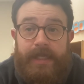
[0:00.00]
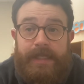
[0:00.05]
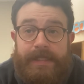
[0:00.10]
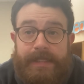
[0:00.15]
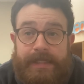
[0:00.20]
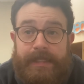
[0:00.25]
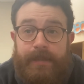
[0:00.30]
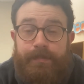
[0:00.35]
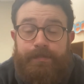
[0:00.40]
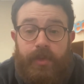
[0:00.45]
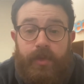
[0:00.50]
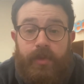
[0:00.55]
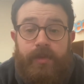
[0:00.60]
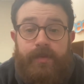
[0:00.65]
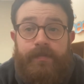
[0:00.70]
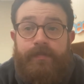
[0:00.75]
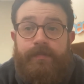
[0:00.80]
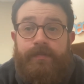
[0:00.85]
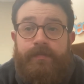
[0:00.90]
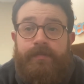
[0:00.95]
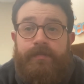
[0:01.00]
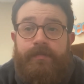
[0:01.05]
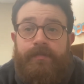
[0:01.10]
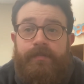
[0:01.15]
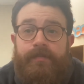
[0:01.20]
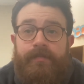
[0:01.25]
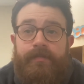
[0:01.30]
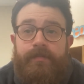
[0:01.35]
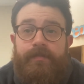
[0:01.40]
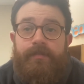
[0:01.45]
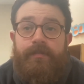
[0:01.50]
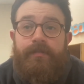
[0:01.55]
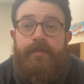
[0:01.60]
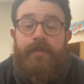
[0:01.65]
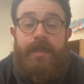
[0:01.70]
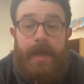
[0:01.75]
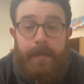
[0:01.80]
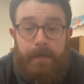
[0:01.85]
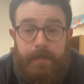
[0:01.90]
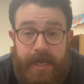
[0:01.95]
simple
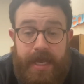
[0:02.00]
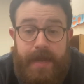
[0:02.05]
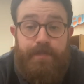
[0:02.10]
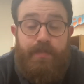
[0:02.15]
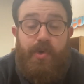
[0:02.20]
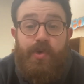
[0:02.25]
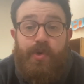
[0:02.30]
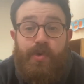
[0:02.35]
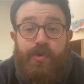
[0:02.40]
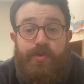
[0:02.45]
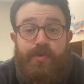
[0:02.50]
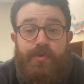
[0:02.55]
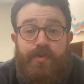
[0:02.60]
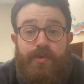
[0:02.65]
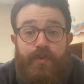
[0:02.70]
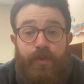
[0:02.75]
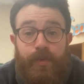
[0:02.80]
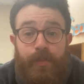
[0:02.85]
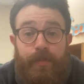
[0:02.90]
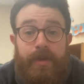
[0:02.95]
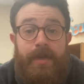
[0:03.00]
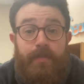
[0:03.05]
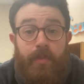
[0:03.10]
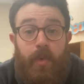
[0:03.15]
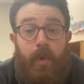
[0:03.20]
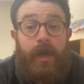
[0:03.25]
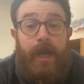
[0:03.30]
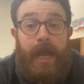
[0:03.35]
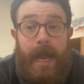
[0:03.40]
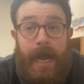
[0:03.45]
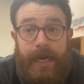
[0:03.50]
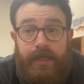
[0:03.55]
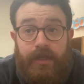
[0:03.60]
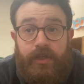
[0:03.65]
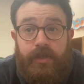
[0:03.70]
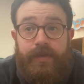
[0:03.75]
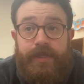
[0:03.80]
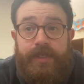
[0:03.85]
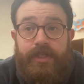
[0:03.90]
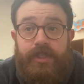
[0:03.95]
that people will be more kind
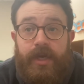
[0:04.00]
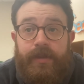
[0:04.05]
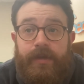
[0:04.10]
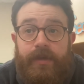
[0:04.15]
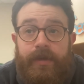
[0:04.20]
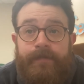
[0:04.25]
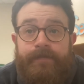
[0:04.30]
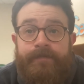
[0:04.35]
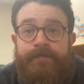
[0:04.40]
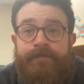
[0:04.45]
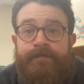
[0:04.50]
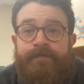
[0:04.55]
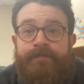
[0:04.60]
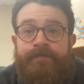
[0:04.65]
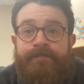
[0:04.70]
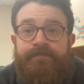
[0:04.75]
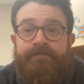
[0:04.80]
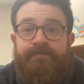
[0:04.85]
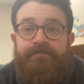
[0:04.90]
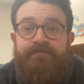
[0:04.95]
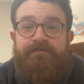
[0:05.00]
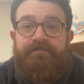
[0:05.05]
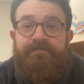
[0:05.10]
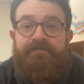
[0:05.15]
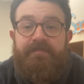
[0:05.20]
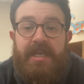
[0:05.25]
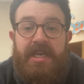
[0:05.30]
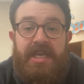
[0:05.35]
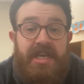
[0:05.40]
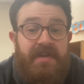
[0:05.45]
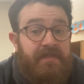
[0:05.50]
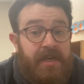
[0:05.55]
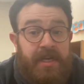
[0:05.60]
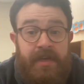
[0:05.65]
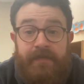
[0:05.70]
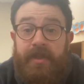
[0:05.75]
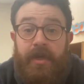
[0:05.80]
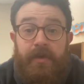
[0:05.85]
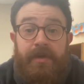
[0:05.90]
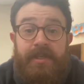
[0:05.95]
to each other even
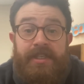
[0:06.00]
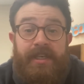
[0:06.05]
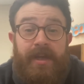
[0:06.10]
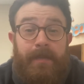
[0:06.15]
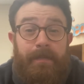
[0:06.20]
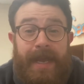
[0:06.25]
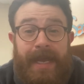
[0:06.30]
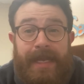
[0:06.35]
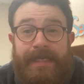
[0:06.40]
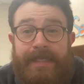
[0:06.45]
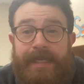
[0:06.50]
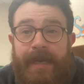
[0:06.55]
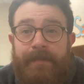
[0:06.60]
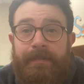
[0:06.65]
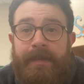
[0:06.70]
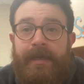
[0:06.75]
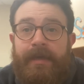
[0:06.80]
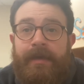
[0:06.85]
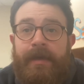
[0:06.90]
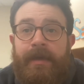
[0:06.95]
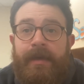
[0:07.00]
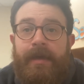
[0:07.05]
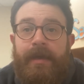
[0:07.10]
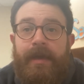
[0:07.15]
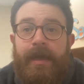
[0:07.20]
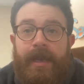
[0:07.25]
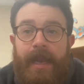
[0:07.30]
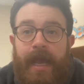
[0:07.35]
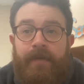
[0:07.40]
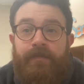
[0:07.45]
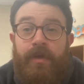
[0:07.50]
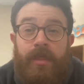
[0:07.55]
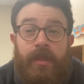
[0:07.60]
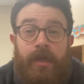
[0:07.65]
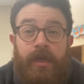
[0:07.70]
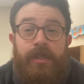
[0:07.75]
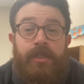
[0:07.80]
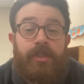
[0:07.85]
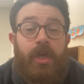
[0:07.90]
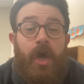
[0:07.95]
if there isn't a pandemic and
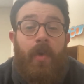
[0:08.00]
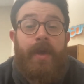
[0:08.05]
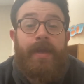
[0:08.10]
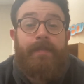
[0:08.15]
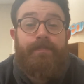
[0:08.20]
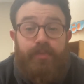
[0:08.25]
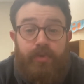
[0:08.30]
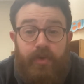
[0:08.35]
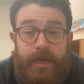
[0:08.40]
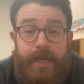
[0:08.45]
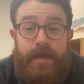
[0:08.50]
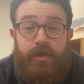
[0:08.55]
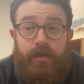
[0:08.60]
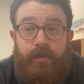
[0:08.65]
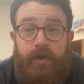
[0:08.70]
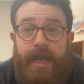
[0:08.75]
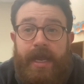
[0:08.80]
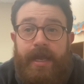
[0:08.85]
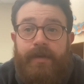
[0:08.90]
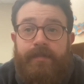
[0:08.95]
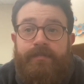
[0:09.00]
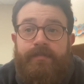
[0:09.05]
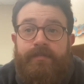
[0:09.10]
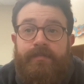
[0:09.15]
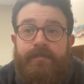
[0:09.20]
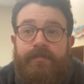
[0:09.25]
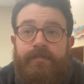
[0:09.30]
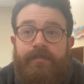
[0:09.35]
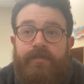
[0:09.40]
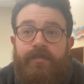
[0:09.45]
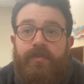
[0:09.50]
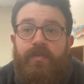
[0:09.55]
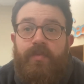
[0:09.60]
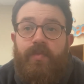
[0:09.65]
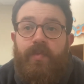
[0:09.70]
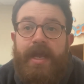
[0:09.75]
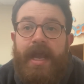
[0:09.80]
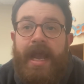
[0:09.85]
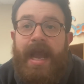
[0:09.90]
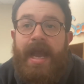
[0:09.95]
everything is going pretty great,
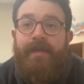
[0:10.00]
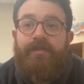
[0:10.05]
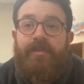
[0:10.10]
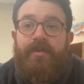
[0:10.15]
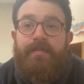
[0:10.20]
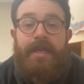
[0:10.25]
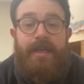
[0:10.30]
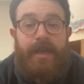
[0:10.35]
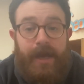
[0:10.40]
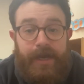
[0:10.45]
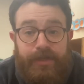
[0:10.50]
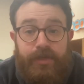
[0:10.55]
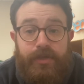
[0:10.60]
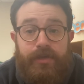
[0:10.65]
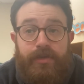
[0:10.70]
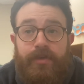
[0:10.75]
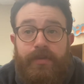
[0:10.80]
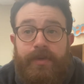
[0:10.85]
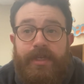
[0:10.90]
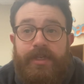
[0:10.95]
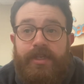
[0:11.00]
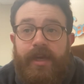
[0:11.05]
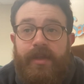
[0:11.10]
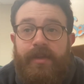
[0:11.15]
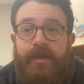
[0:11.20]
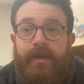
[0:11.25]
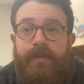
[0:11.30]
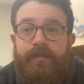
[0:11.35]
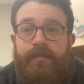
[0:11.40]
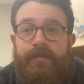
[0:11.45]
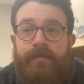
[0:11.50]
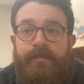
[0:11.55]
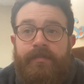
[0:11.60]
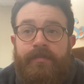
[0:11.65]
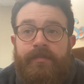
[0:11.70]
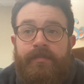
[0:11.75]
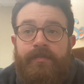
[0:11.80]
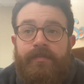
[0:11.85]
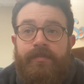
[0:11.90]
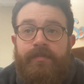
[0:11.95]
we have to be nicer to each
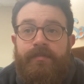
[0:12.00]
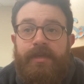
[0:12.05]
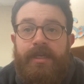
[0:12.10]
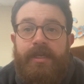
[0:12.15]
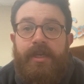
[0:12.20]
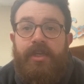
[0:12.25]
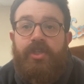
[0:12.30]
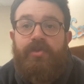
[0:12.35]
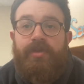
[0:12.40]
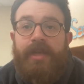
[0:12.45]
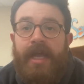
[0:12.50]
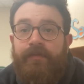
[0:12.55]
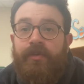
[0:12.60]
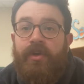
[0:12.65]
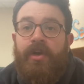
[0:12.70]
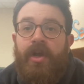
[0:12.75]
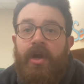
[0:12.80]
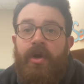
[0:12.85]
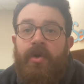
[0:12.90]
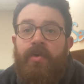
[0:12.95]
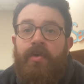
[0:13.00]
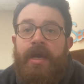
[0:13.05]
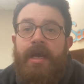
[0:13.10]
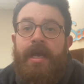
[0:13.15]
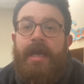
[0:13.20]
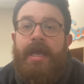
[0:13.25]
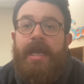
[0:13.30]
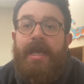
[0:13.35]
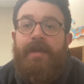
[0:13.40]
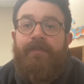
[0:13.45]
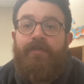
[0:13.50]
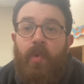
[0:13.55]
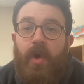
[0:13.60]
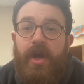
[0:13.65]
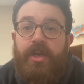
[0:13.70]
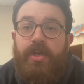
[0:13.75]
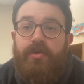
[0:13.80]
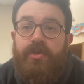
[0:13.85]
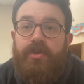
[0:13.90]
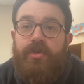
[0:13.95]
other. Because you never know if
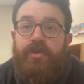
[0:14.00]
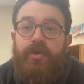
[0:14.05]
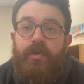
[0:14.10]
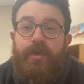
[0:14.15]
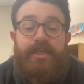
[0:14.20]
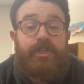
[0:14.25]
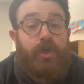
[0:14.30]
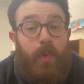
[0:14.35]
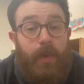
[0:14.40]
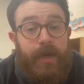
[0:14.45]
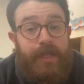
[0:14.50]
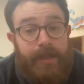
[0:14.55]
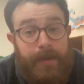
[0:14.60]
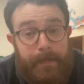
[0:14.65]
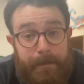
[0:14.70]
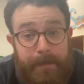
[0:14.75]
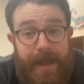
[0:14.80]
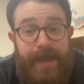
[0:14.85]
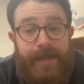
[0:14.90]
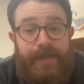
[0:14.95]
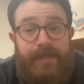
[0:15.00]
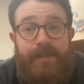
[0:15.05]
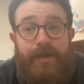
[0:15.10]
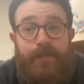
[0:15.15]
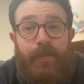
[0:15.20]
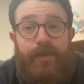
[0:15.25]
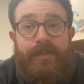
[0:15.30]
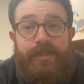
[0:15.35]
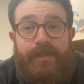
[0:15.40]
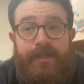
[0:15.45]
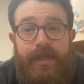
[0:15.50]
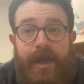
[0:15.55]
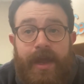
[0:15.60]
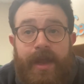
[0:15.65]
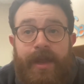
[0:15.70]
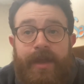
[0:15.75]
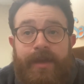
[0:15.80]
what you do is going to make someone's day.